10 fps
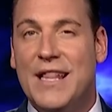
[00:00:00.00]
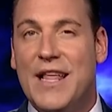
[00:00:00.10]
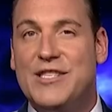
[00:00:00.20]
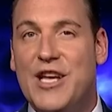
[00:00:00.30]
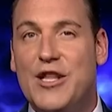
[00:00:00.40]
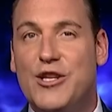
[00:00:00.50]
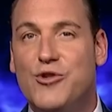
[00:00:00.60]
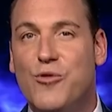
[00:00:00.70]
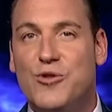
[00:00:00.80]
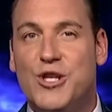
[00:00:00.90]
Let's head to
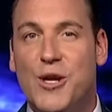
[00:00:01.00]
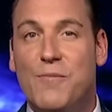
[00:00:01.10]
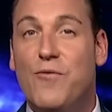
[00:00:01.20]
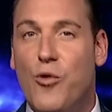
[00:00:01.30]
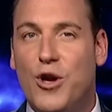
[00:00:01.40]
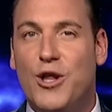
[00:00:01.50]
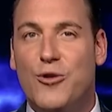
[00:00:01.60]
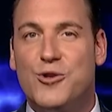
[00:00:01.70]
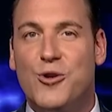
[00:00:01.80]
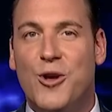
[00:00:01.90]
Jerusalem for a
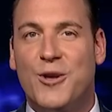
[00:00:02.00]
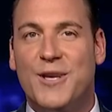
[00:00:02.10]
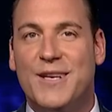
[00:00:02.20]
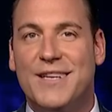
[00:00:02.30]
closer look.